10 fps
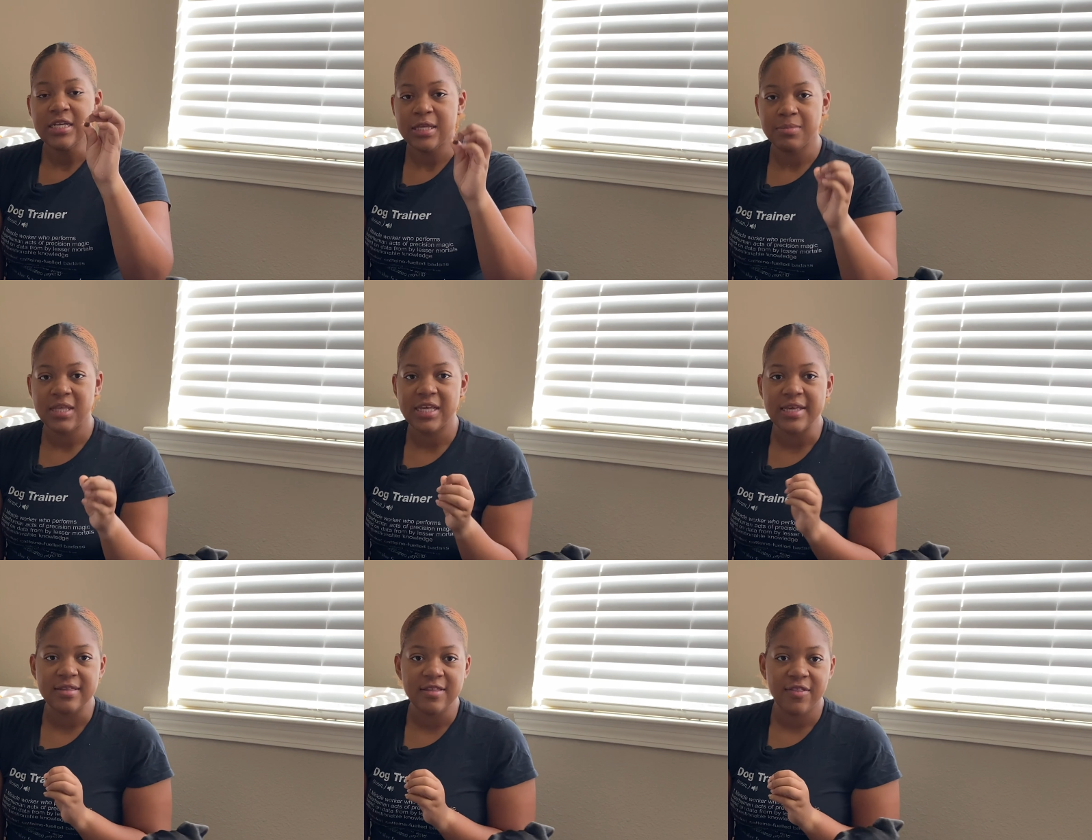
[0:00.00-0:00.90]
something
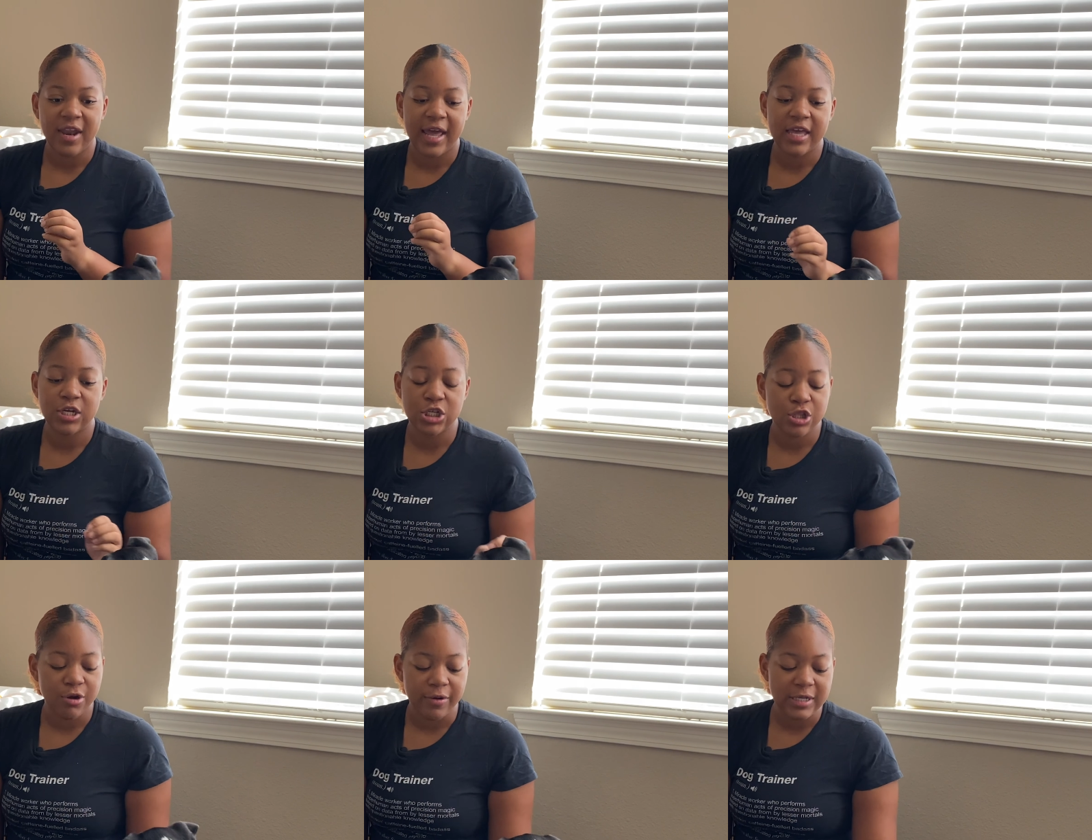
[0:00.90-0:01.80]
easy that I can just
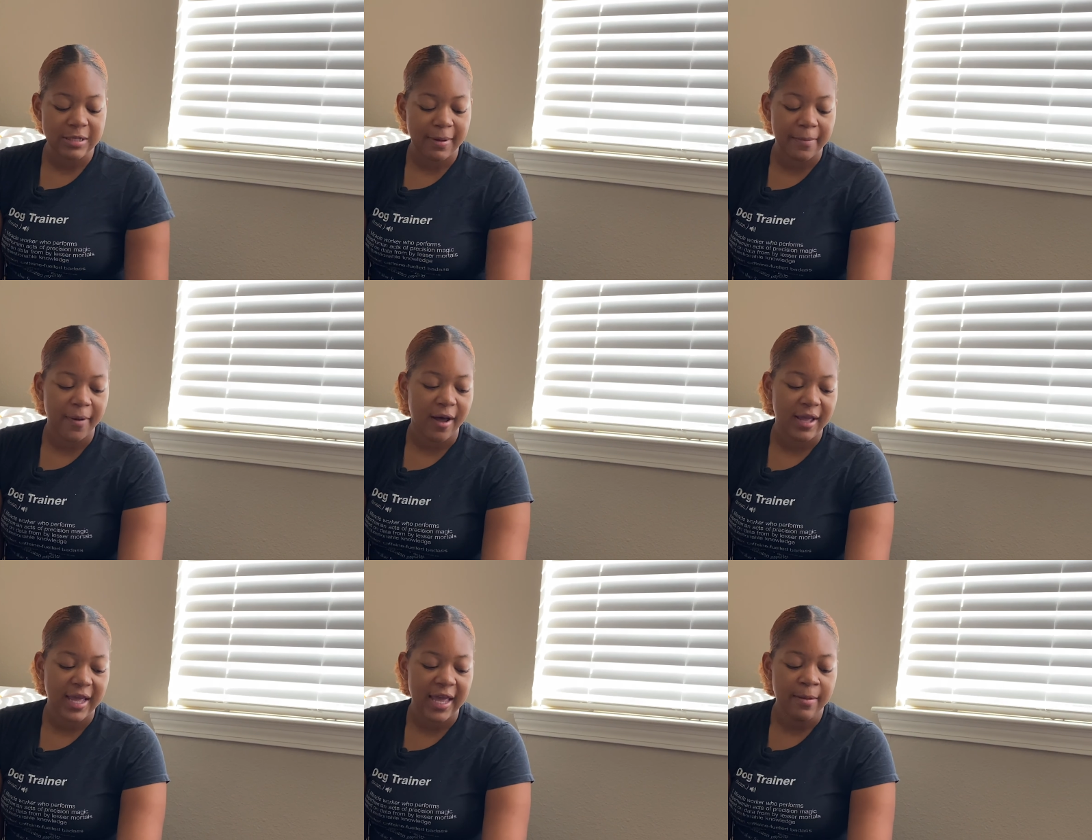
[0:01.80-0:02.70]
throw into my
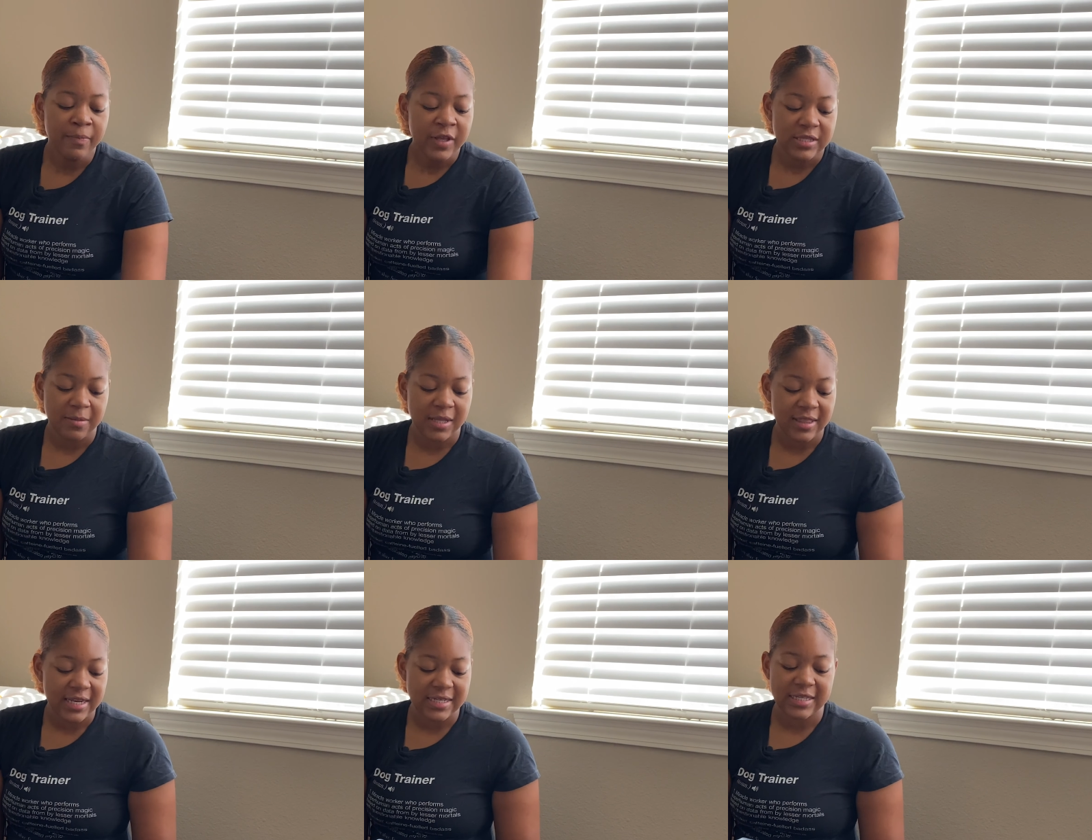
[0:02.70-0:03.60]
pocket, something
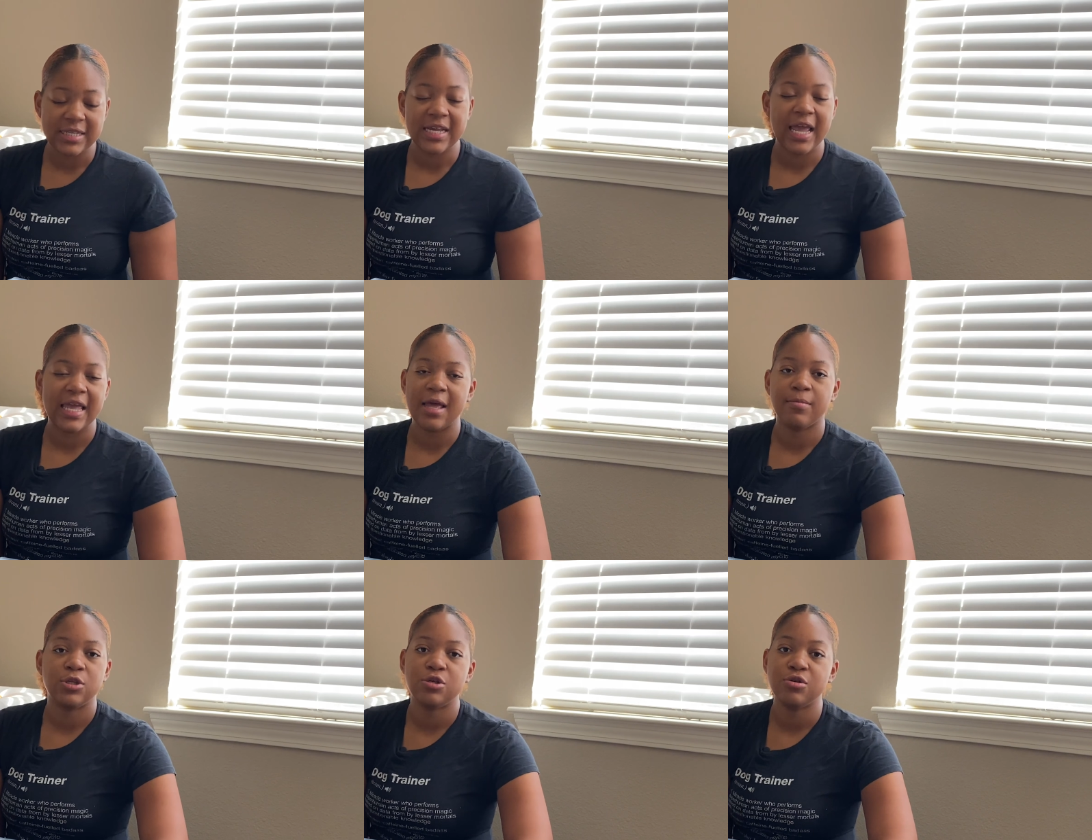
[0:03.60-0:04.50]
that doesn't take
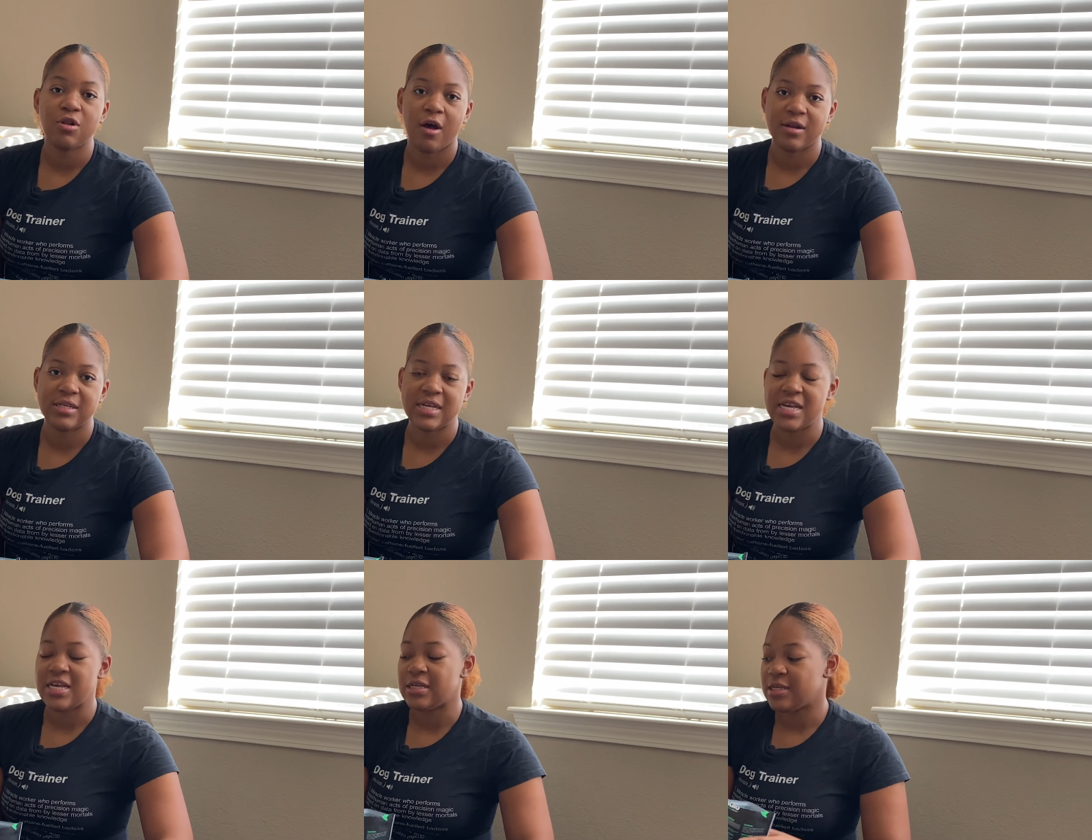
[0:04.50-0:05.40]
him too long to
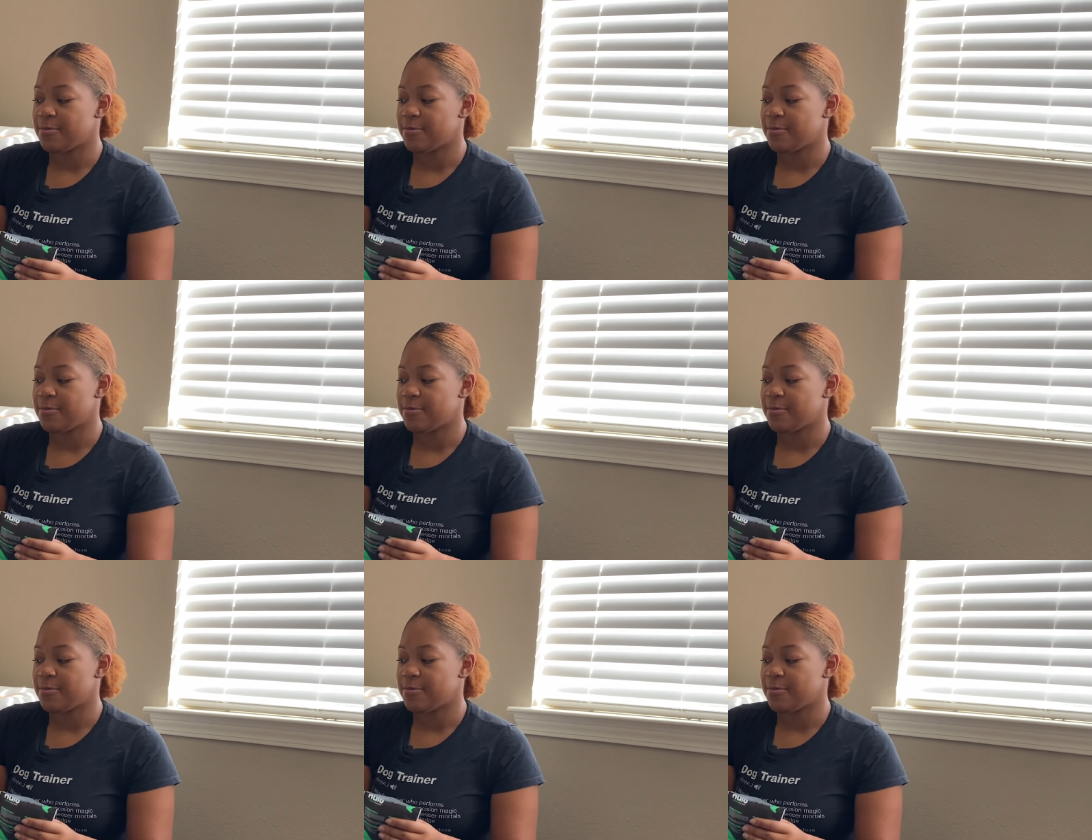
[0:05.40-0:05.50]
eat.